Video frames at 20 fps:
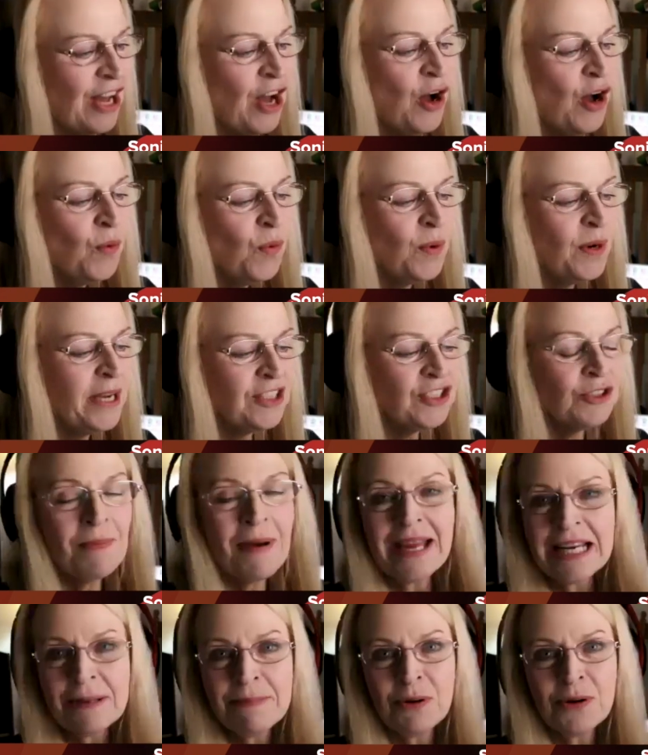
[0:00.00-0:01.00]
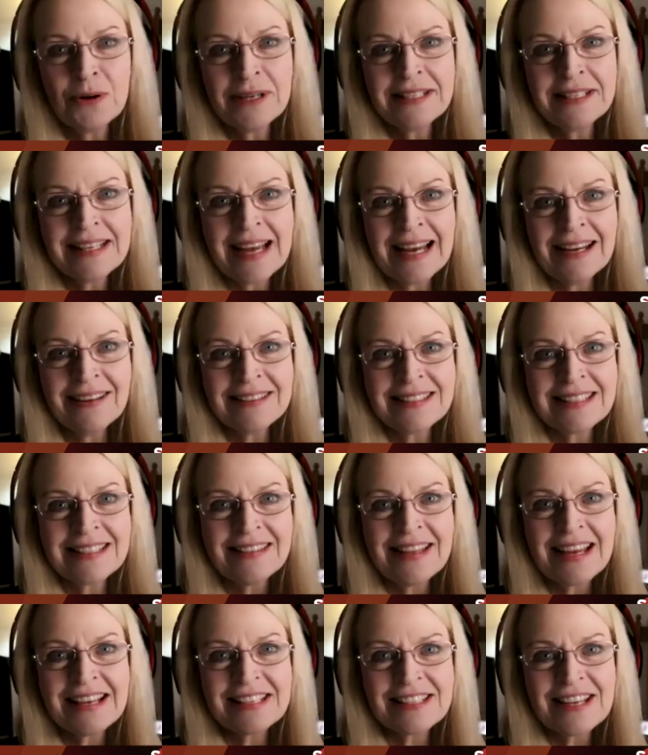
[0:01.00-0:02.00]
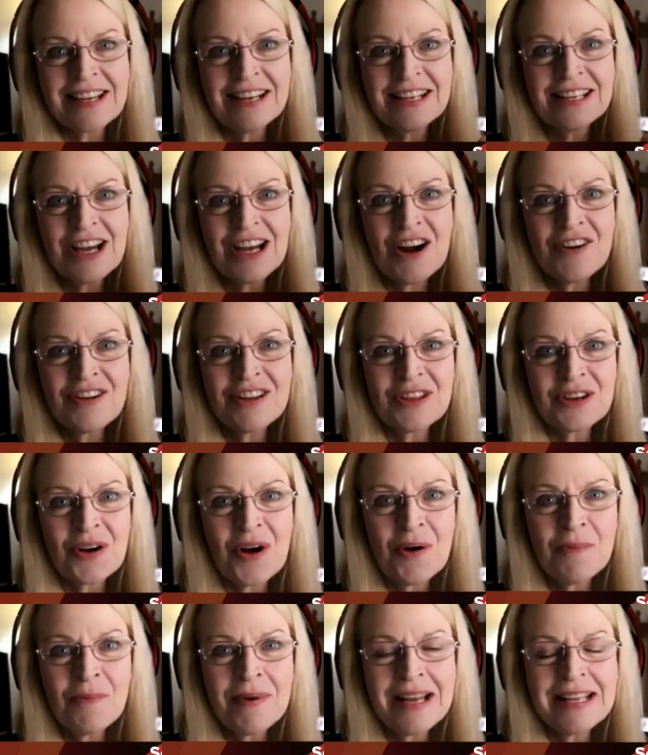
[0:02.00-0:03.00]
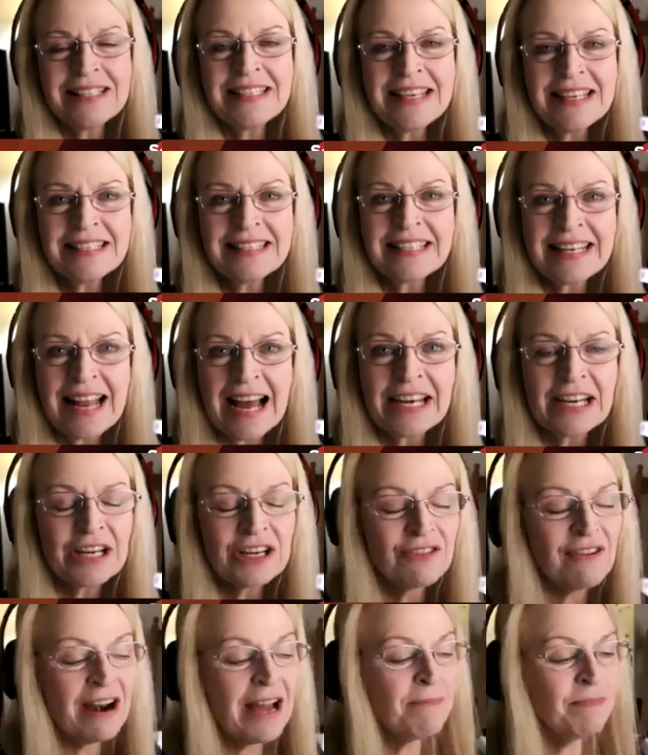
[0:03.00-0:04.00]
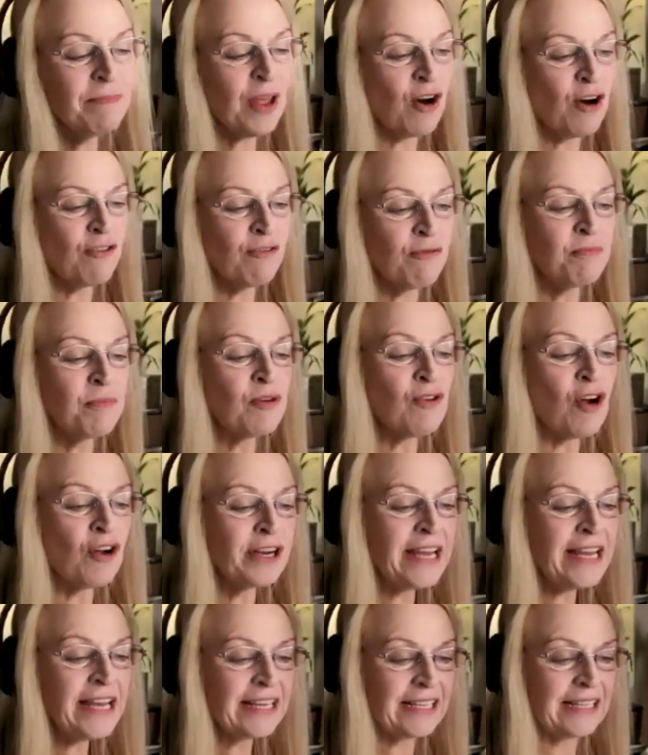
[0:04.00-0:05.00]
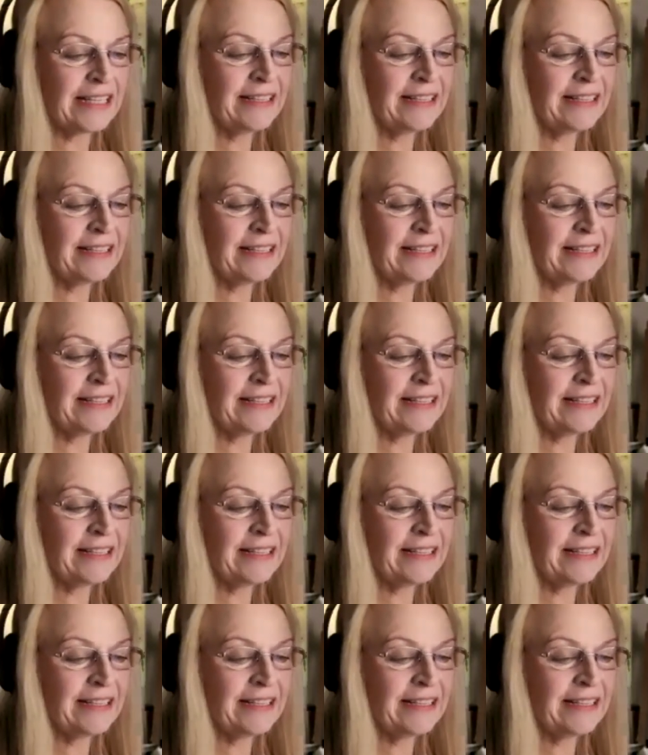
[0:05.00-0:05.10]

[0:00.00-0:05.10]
which many point out, and they certainly are in the comments, is an anagram of moronic.